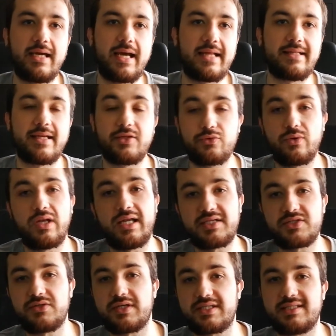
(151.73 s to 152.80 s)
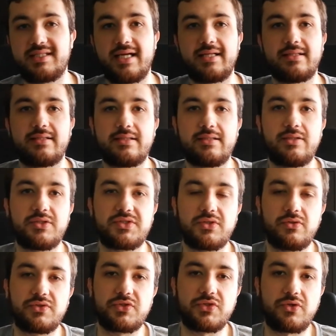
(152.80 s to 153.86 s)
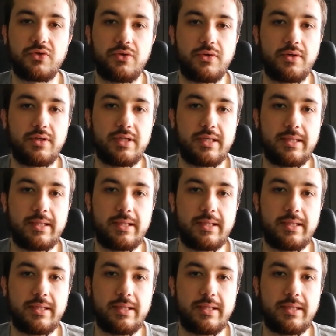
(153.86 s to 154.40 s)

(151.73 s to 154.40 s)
And then to a lesser extent, there's also